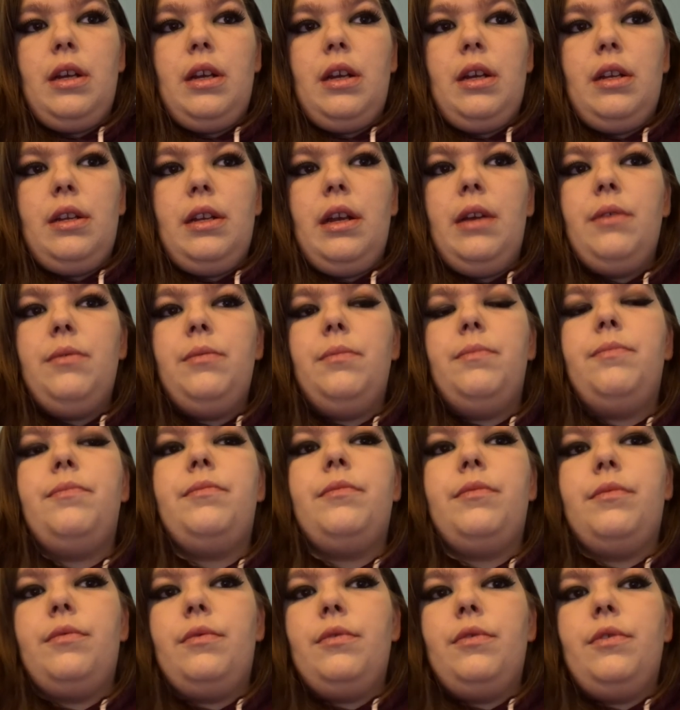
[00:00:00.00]
Now,
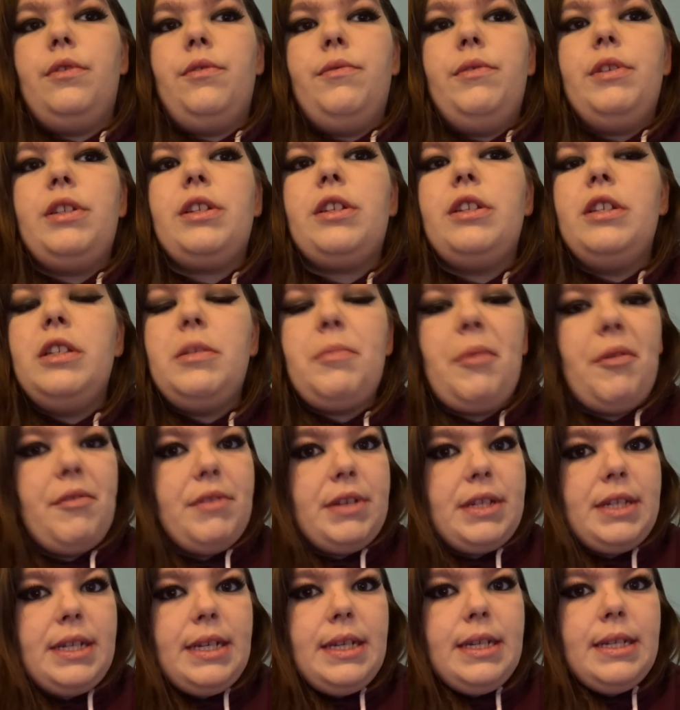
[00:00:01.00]
there is
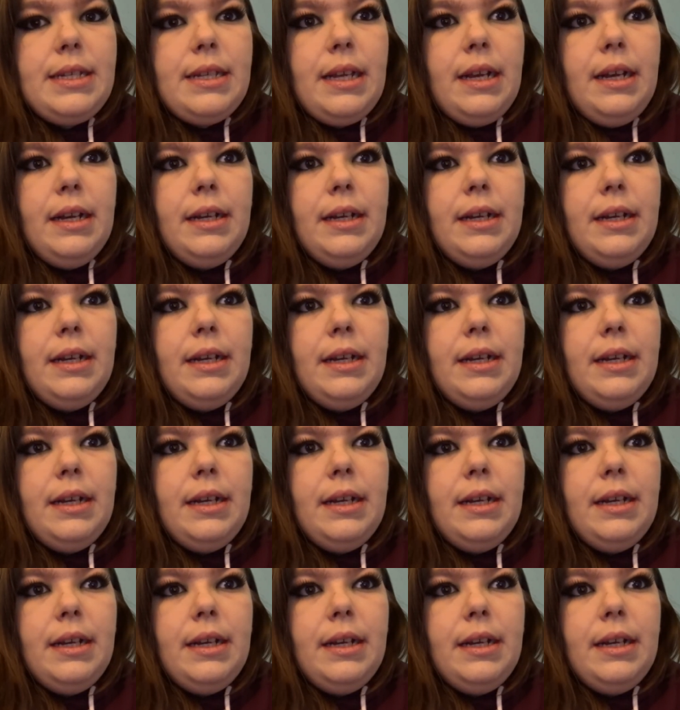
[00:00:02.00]
conspiracies